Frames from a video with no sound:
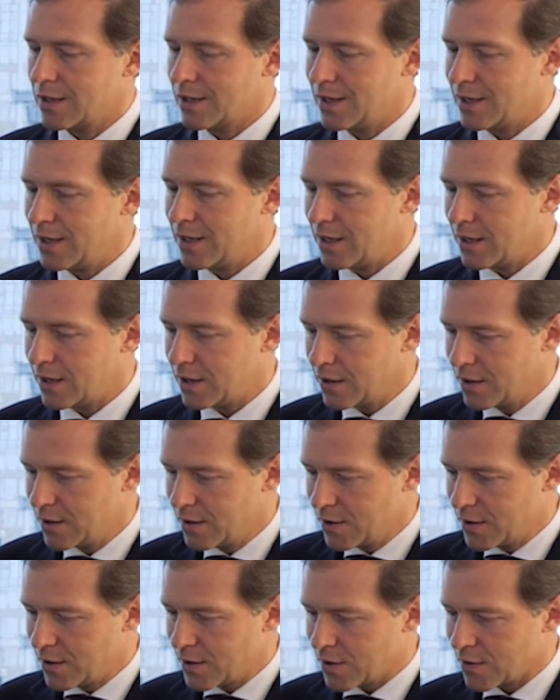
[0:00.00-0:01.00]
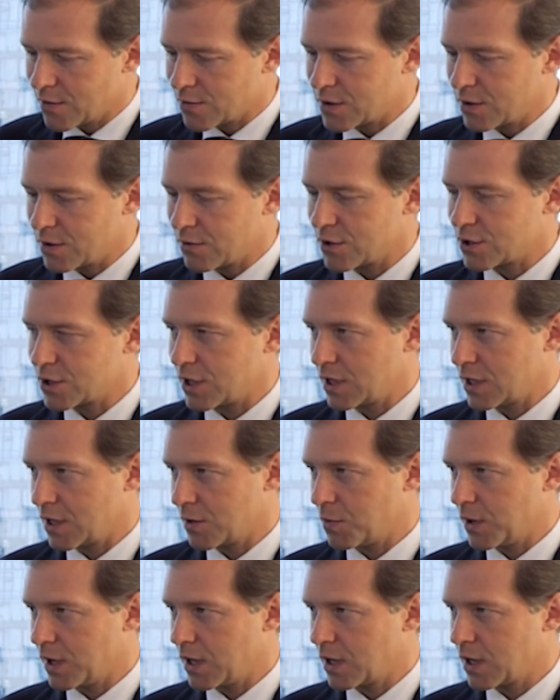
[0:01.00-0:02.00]
and it all ended in
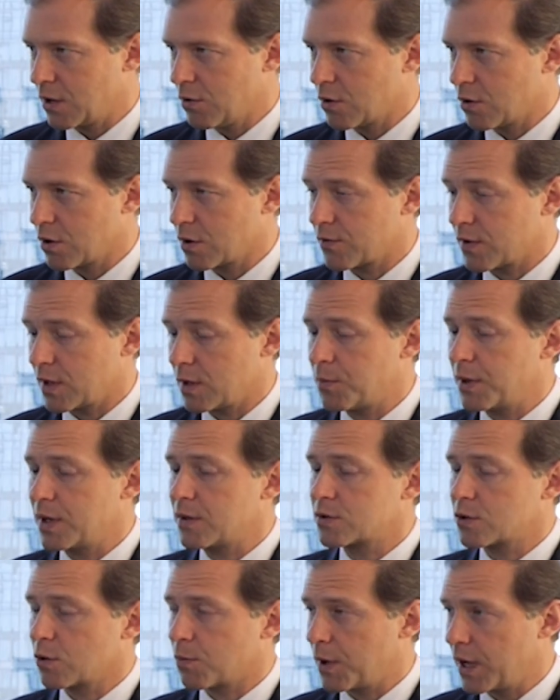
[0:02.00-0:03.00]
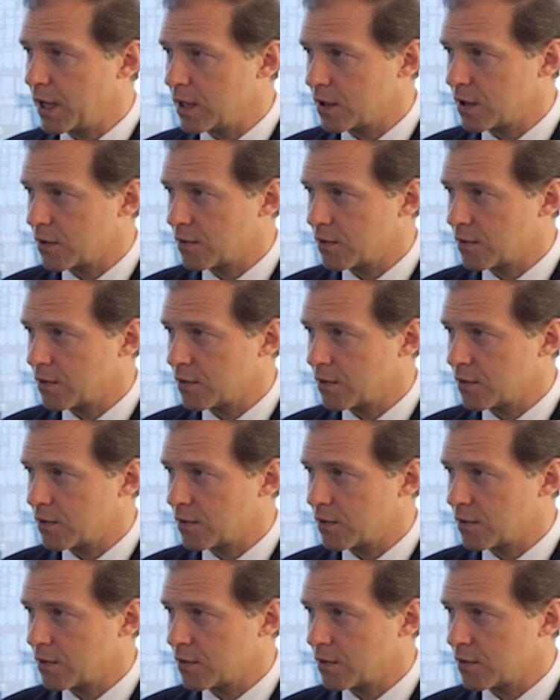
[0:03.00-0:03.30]
2012.